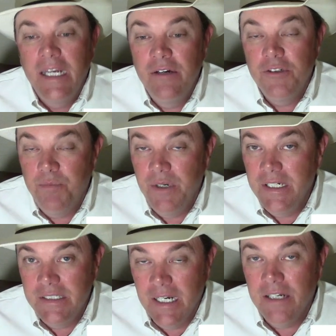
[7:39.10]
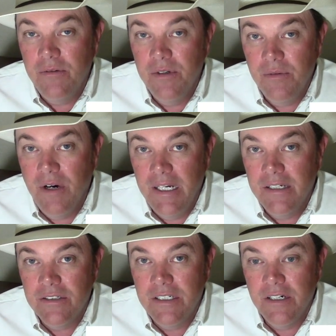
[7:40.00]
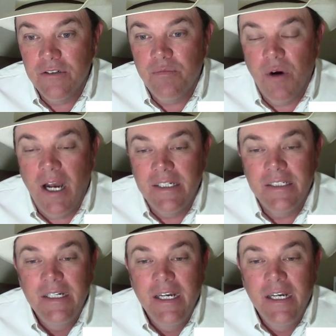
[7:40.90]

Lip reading: He was pretty tickled with what his steers brought.